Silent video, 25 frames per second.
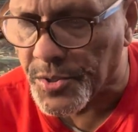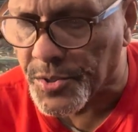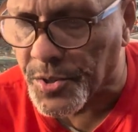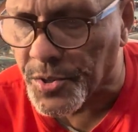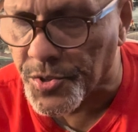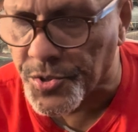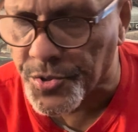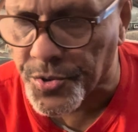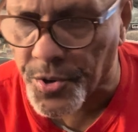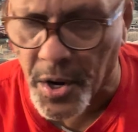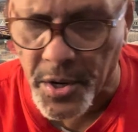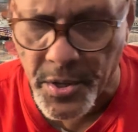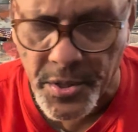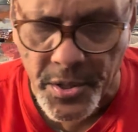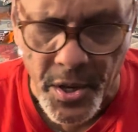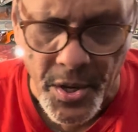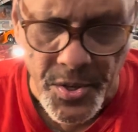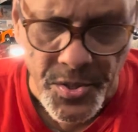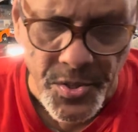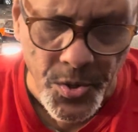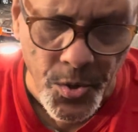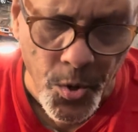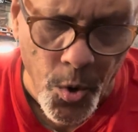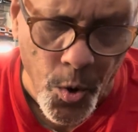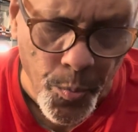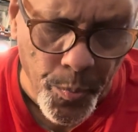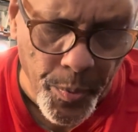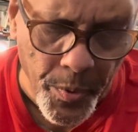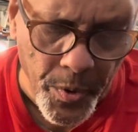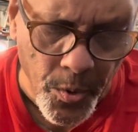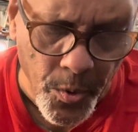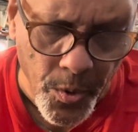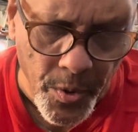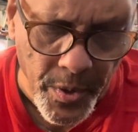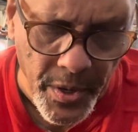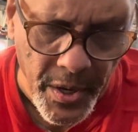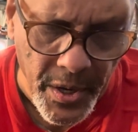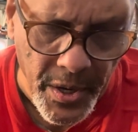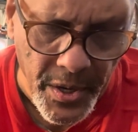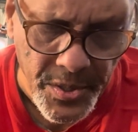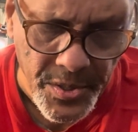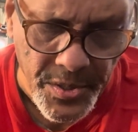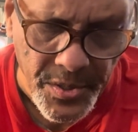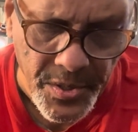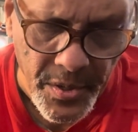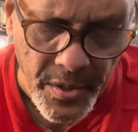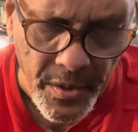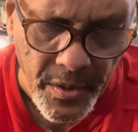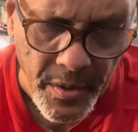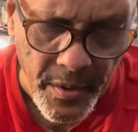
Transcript: The trunk doesn't open on this,